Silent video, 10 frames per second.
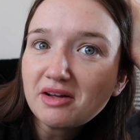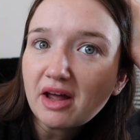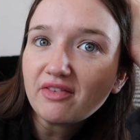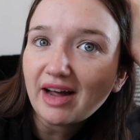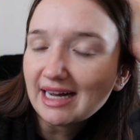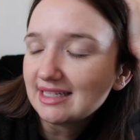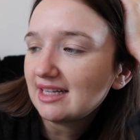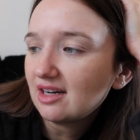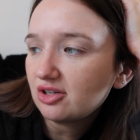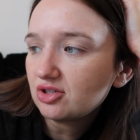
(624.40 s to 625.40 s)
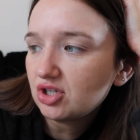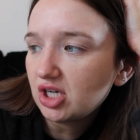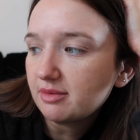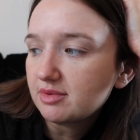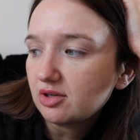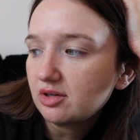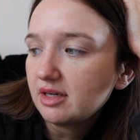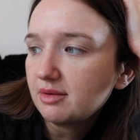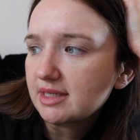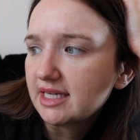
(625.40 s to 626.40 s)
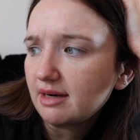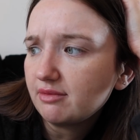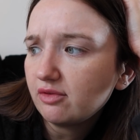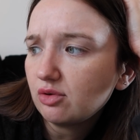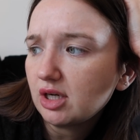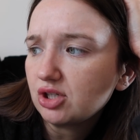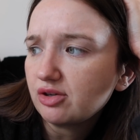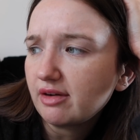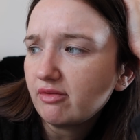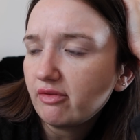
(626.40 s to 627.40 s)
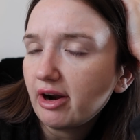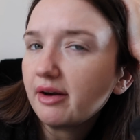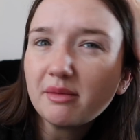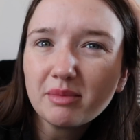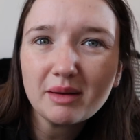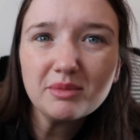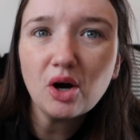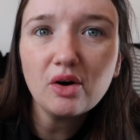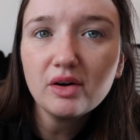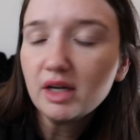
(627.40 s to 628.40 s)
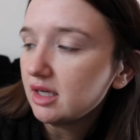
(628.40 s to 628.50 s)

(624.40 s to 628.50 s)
If I added the large chips on, it would say I'm 400 in front, but I'm not.